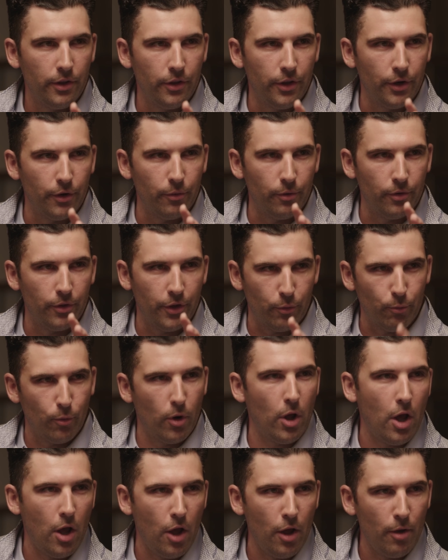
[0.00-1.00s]
They're
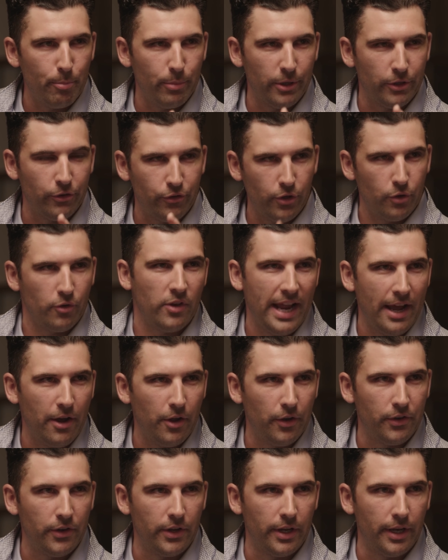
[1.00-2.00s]
raw, but so
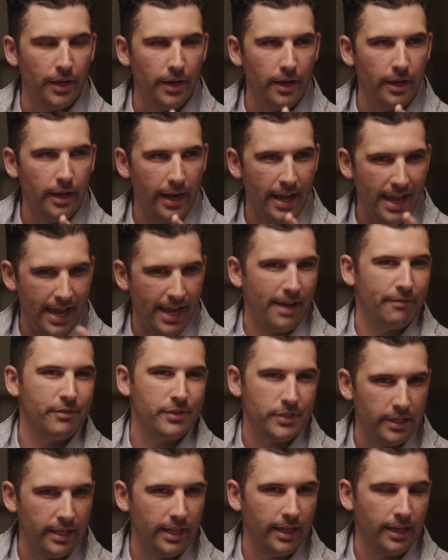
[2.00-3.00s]
talented. And
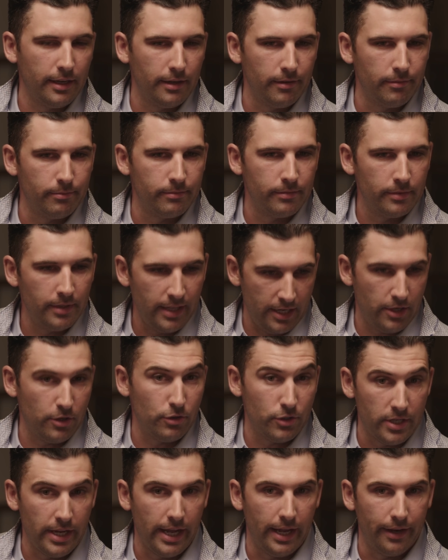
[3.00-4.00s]
obviously they can, like
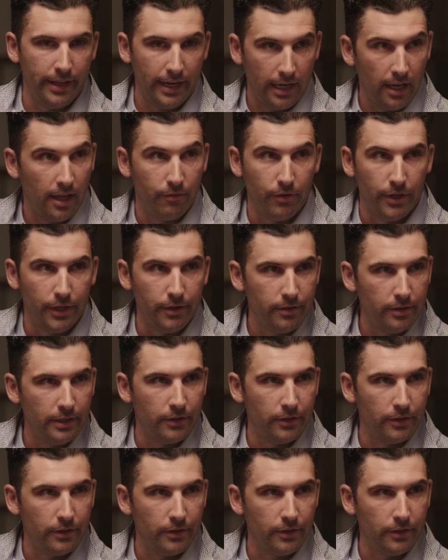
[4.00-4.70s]
you said, they love it.